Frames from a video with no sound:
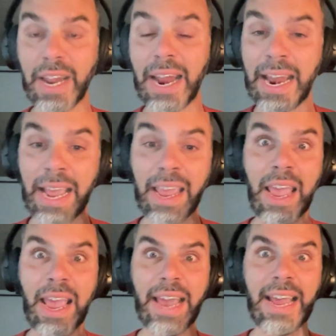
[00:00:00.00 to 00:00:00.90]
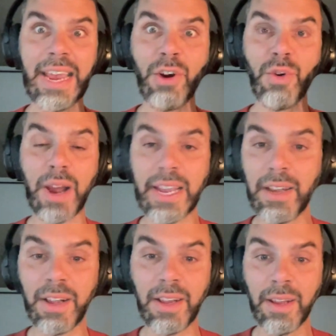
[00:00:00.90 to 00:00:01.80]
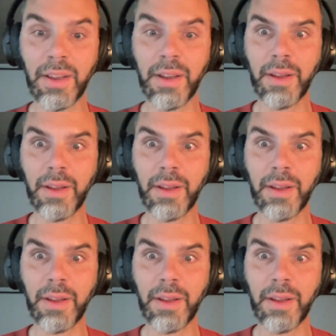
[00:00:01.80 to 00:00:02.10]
and I chronicle